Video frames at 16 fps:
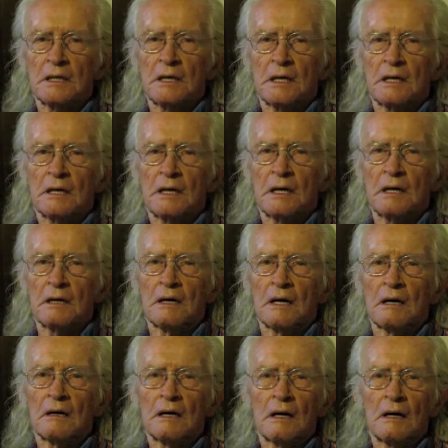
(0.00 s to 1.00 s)
How
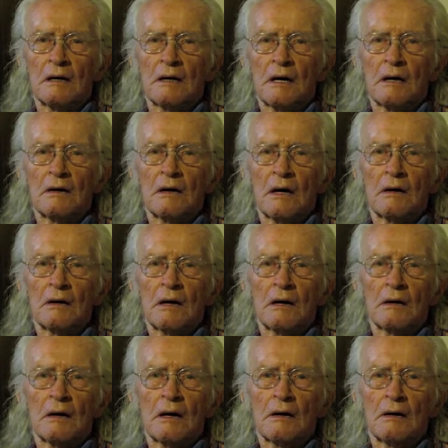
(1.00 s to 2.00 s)
were, in your
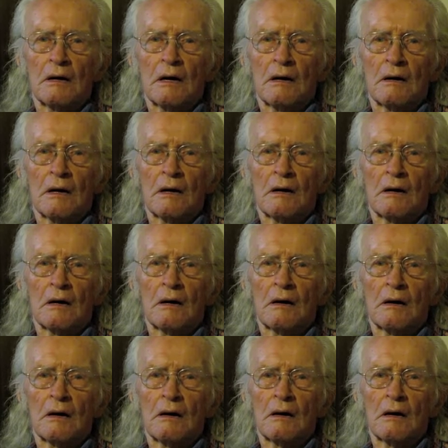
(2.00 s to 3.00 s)
culture, in
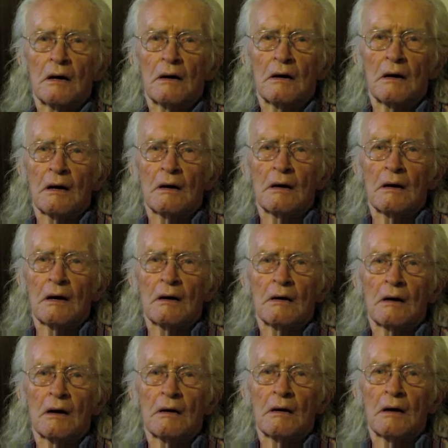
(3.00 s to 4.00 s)
Native culture, how were
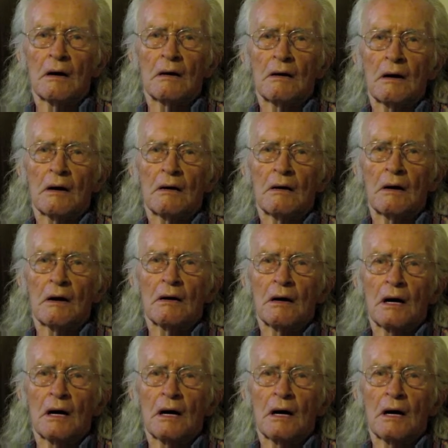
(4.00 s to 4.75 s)
women treated?